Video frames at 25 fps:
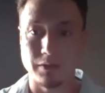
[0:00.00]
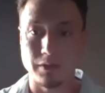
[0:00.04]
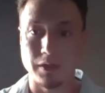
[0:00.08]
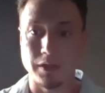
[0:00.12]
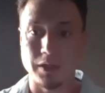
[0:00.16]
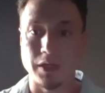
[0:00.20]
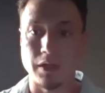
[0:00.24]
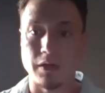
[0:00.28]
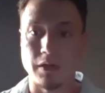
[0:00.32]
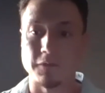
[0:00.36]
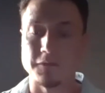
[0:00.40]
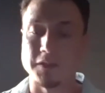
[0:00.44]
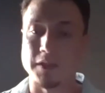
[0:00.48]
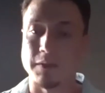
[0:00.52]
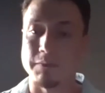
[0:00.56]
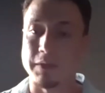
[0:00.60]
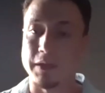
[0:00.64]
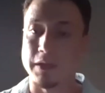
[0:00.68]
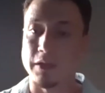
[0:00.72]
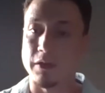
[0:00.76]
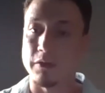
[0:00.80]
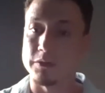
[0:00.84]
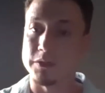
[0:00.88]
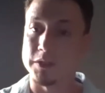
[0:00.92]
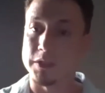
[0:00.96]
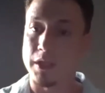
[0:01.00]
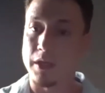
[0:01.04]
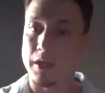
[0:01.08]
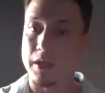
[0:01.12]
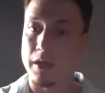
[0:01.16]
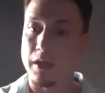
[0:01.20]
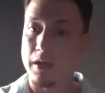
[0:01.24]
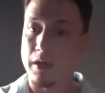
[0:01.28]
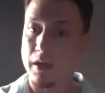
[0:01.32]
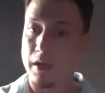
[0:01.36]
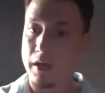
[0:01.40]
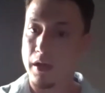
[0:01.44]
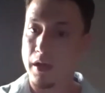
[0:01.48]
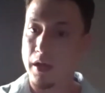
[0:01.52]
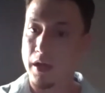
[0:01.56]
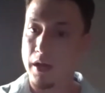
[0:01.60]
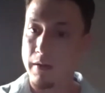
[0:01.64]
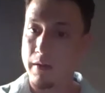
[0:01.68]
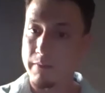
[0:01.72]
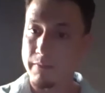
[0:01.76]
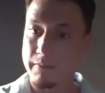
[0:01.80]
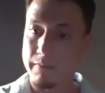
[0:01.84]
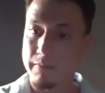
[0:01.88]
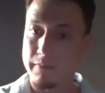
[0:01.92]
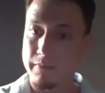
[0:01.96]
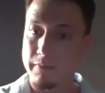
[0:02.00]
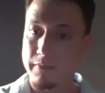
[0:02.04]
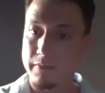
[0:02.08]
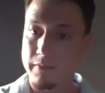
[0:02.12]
If something goes up